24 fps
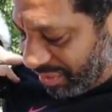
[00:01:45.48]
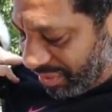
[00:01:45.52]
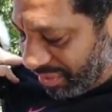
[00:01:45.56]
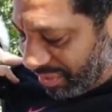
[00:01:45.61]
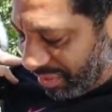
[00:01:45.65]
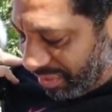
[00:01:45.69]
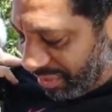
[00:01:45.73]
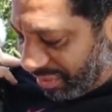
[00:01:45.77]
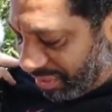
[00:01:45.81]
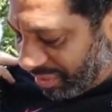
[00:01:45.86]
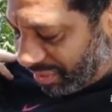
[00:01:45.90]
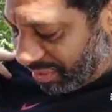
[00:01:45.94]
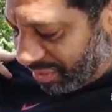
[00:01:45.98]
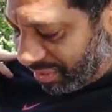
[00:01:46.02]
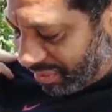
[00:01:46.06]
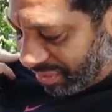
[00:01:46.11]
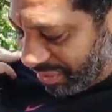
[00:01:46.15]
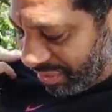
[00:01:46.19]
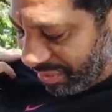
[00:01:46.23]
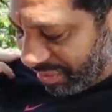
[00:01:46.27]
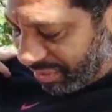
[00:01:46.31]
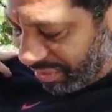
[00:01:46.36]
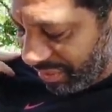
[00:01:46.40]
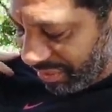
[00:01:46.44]

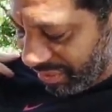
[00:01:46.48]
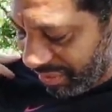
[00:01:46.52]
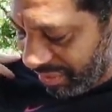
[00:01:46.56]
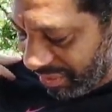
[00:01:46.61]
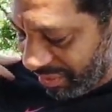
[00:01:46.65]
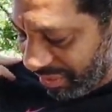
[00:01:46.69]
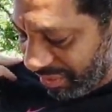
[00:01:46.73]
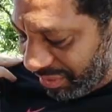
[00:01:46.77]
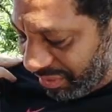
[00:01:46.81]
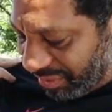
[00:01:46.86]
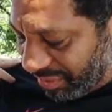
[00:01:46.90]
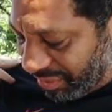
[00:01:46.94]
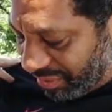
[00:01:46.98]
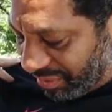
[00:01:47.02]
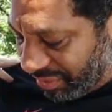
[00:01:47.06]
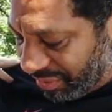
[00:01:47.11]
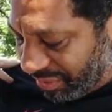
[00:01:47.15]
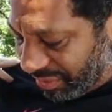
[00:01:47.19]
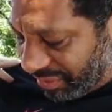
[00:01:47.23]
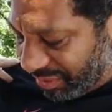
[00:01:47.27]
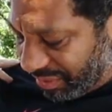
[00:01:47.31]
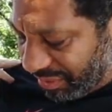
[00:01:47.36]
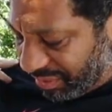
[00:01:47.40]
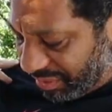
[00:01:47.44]

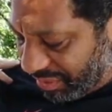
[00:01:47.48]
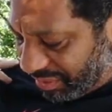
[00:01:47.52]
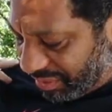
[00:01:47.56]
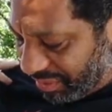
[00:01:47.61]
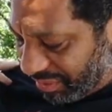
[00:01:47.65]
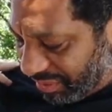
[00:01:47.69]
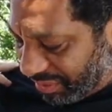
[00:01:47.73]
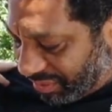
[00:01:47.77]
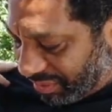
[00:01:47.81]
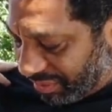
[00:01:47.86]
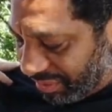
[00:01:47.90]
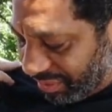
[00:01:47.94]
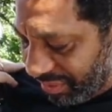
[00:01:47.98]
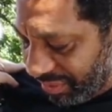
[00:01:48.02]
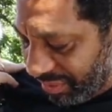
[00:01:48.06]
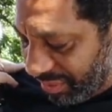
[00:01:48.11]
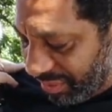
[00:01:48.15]
(silent)